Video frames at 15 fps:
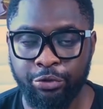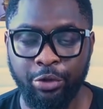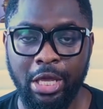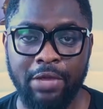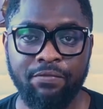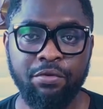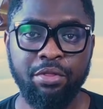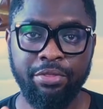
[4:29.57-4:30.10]
So
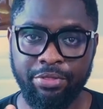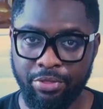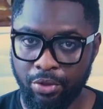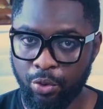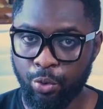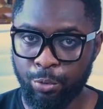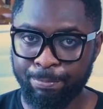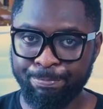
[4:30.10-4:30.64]
even
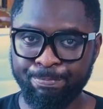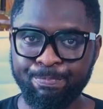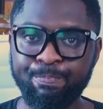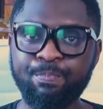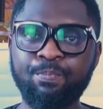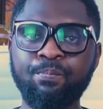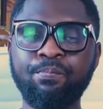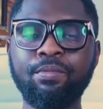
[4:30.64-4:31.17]
though
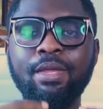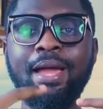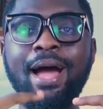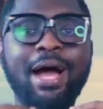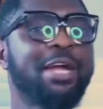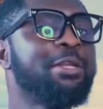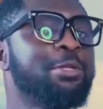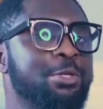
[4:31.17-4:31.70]

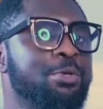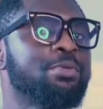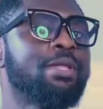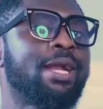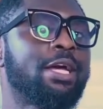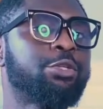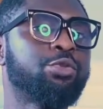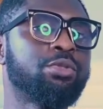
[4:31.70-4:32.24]
I knew
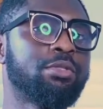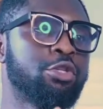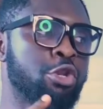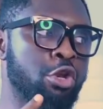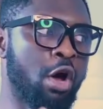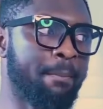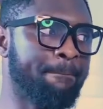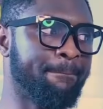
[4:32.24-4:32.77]
that I should
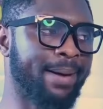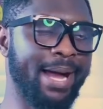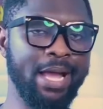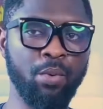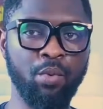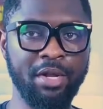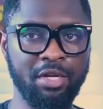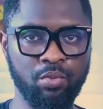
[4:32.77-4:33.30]
not buy
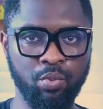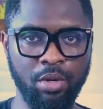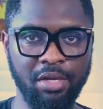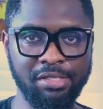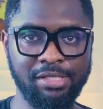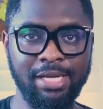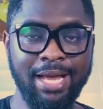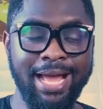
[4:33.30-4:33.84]
what it
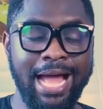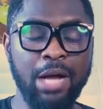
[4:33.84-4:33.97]
was,